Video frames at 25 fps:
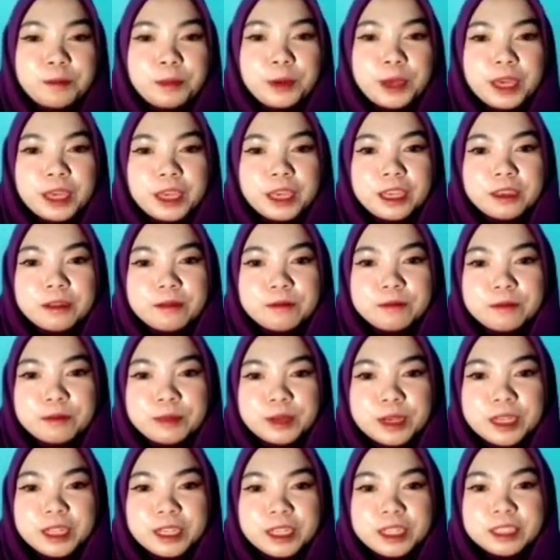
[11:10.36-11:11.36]

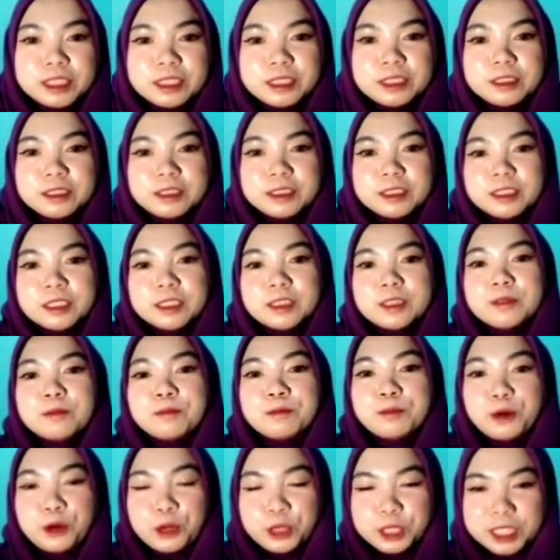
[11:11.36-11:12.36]
payment
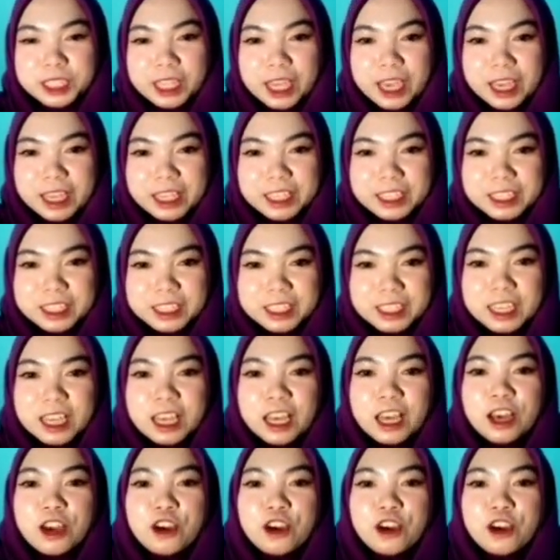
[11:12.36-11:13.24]
process.